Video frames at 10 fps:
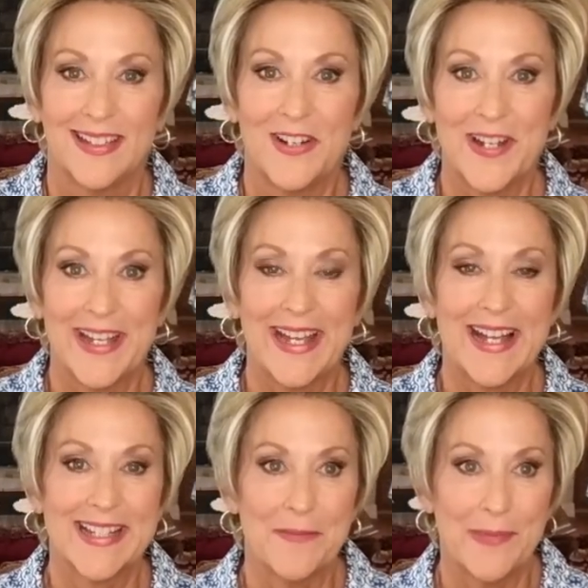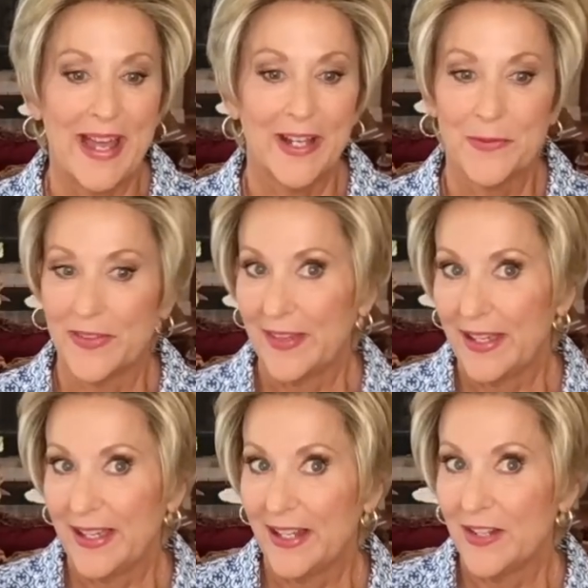Okay guys, I'm back with
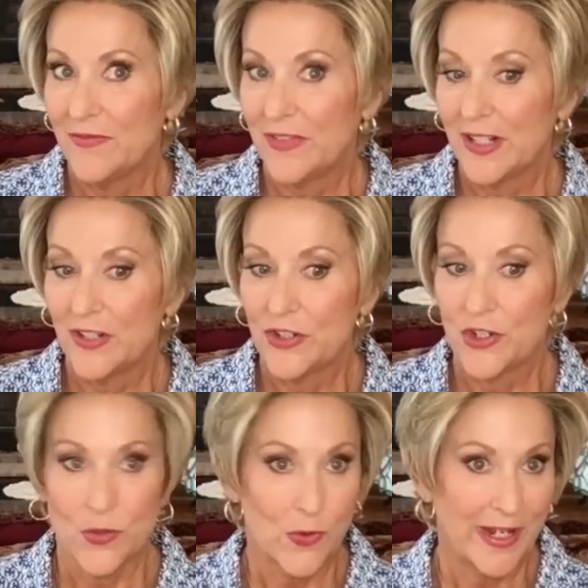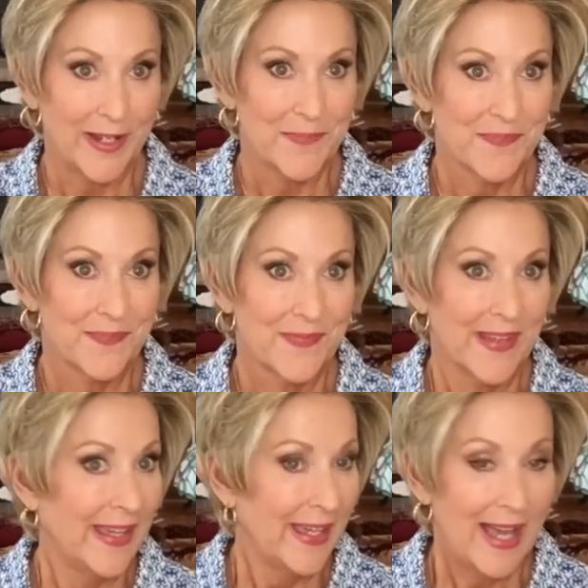Ellen Wille Joy.
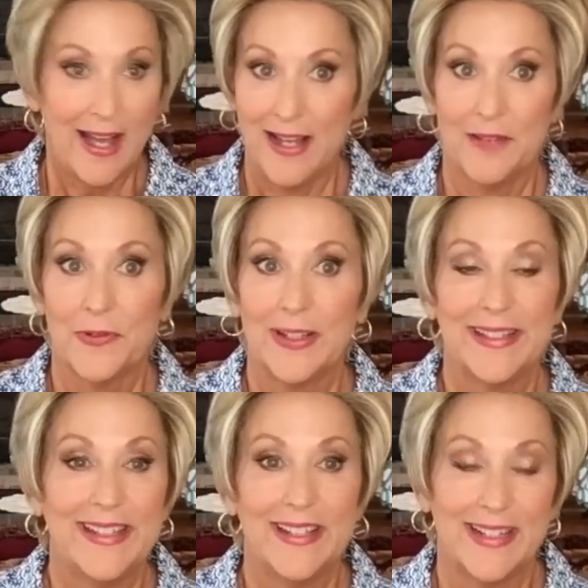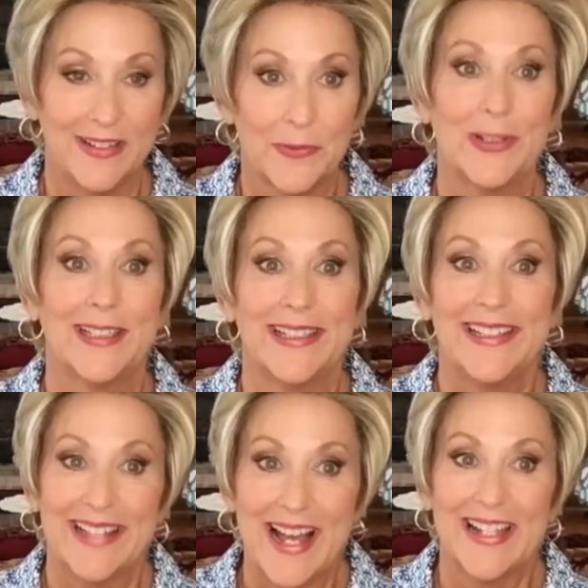I really,
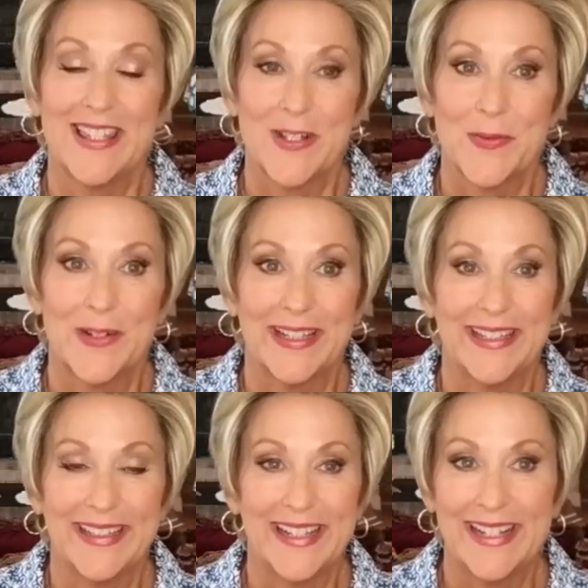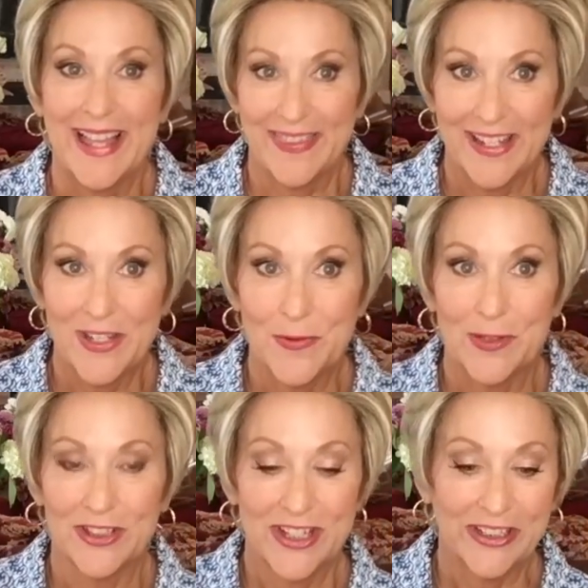really like this wig, and I think you
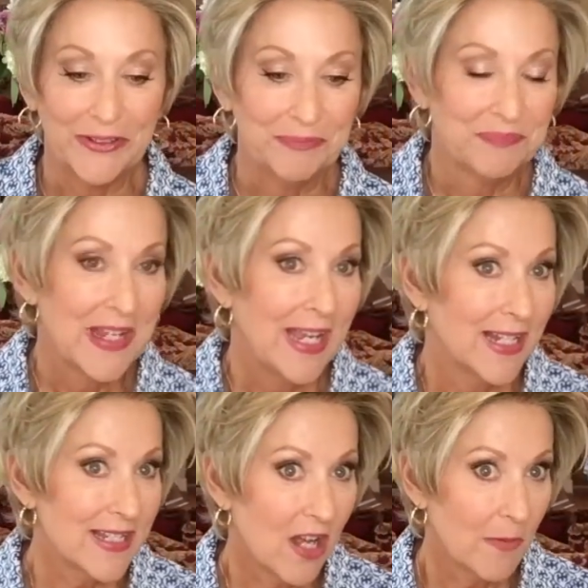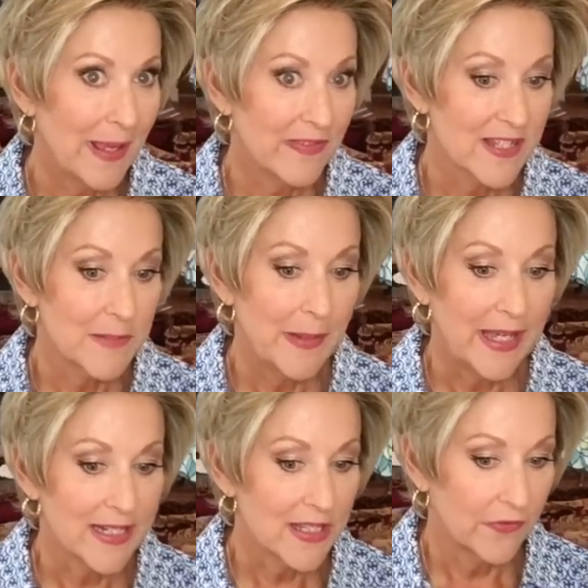will too. Let's talk about the
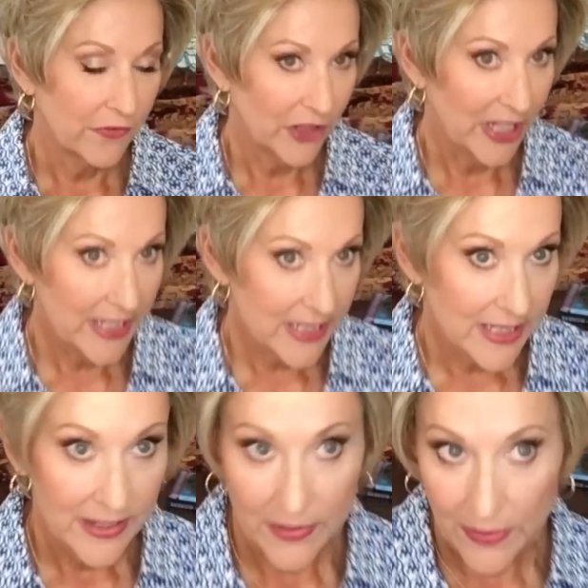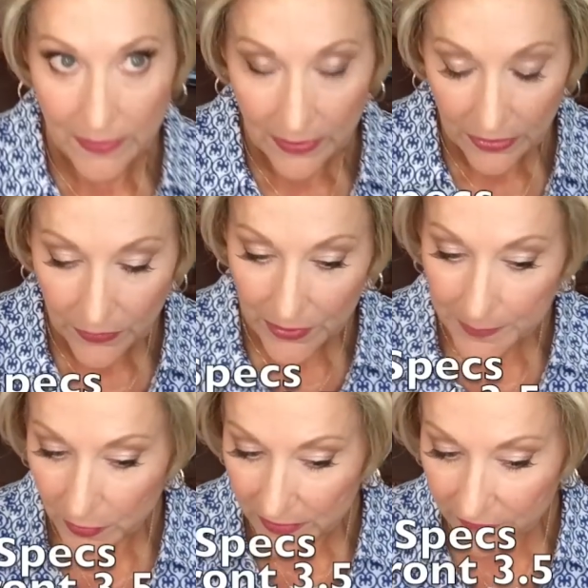specs. The front,
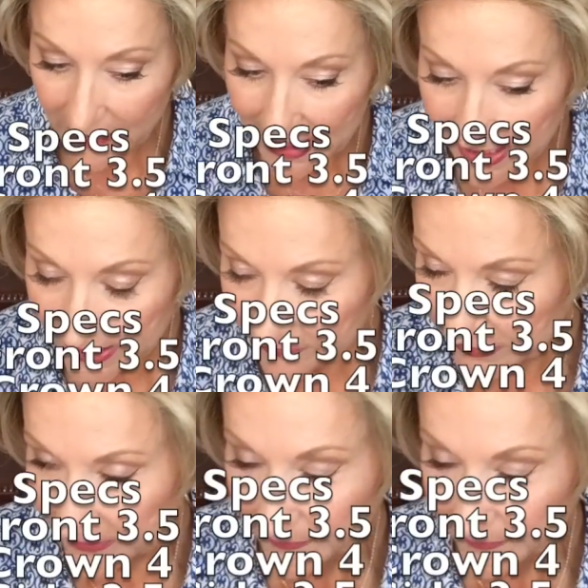three point five.